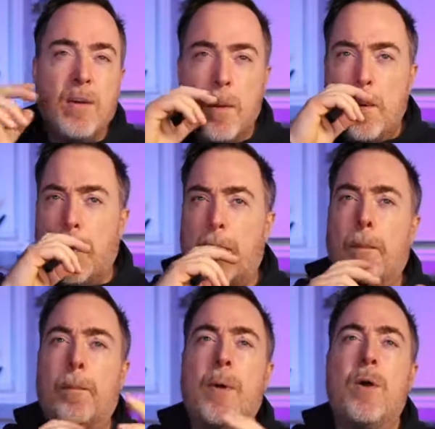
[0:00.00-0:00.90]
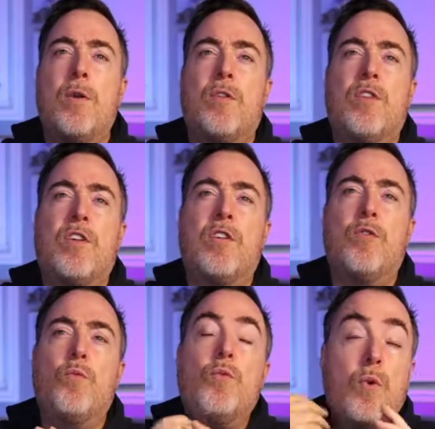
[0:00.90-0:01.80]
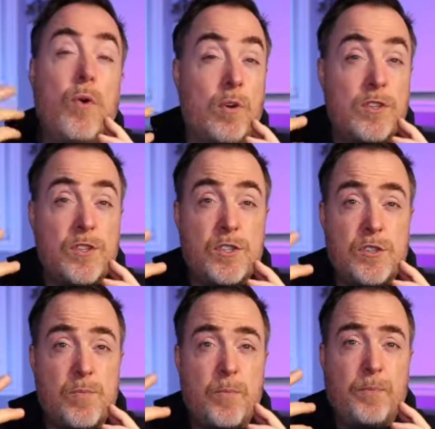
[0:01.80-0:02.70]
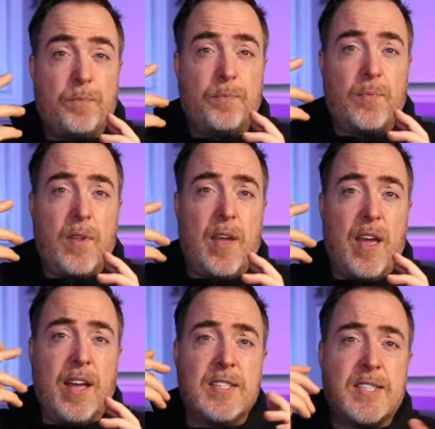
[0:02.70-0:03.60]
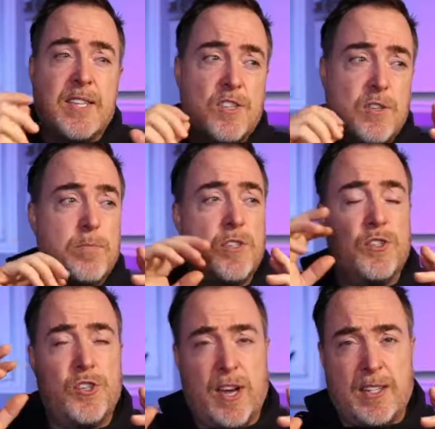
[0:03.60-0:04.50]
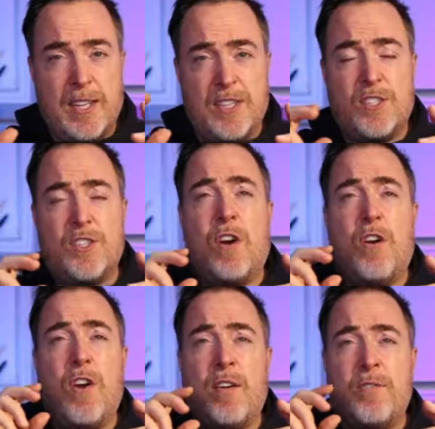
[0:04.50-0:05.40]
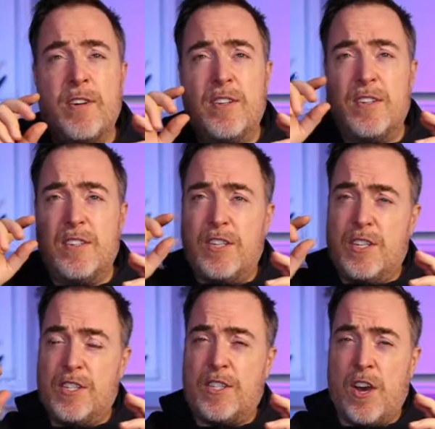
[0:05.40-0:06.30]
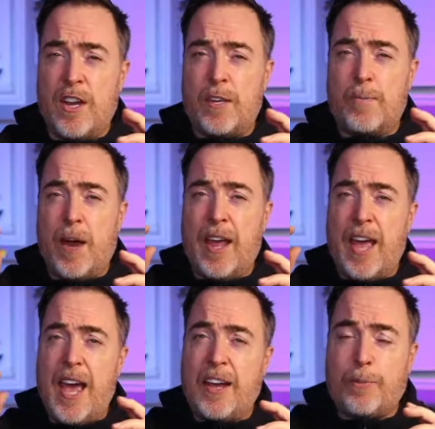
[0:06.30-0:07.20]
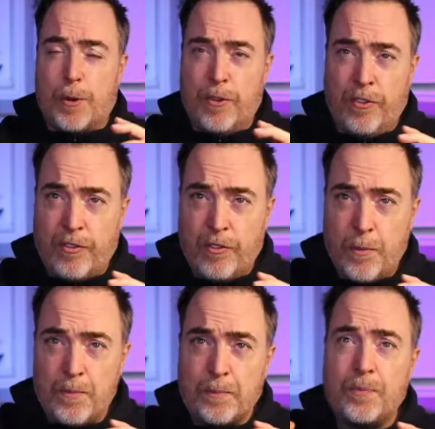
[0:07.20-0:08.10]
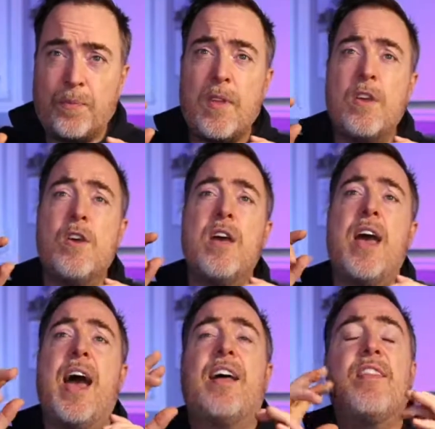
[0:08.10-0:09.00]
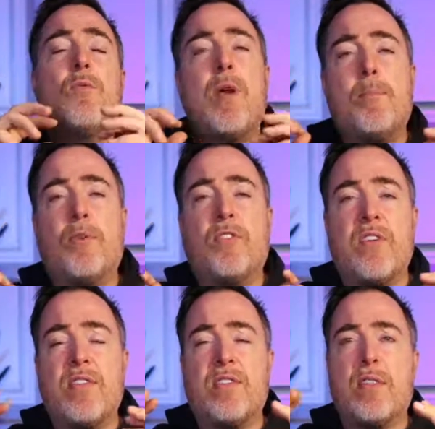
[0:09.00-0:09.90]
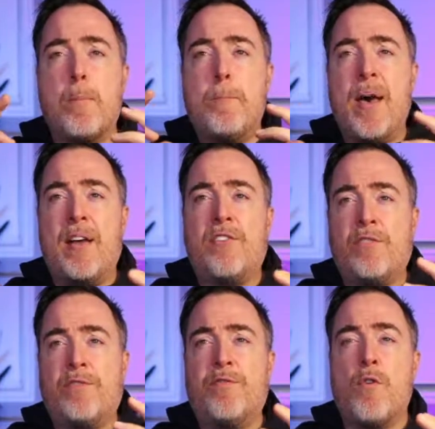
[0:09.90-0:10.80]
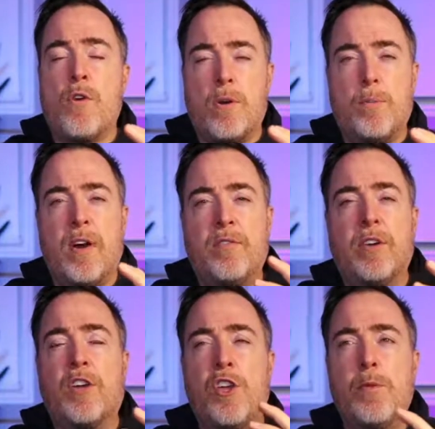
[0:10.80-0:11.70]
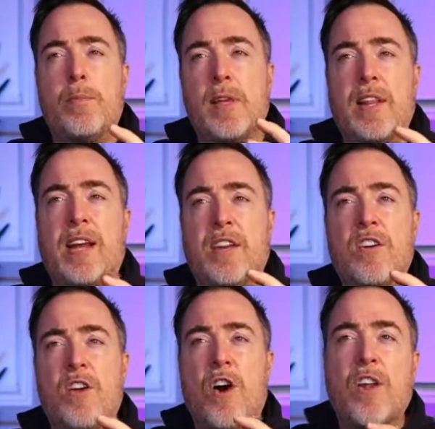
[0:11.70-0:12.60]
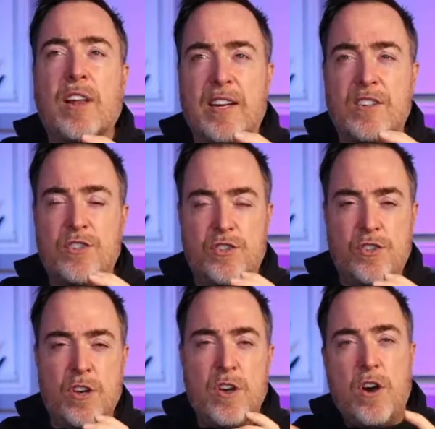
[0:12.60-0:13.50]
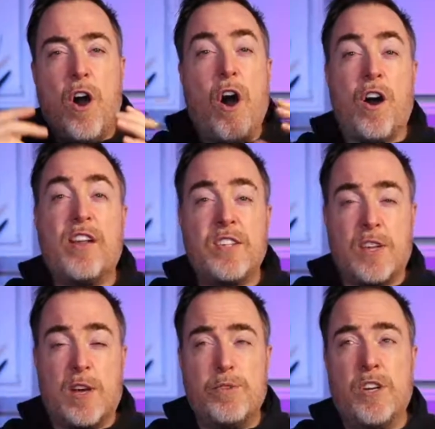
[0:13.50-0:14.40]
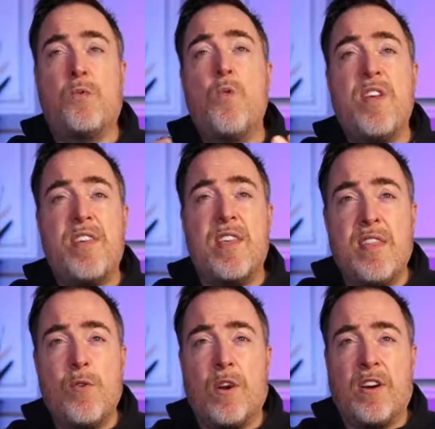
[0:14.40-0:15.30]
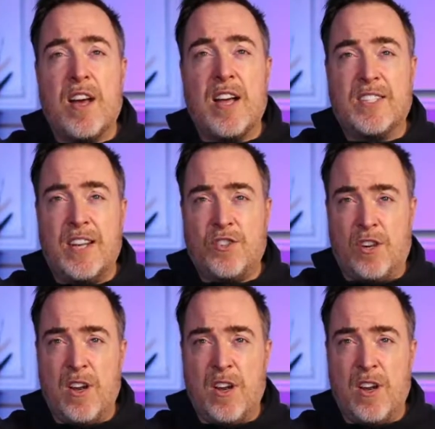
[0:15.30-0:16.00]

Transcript: The rules and systems and checklists are often designed by experts, and they represent the best form of accumulated knowledge on a subject within the organization.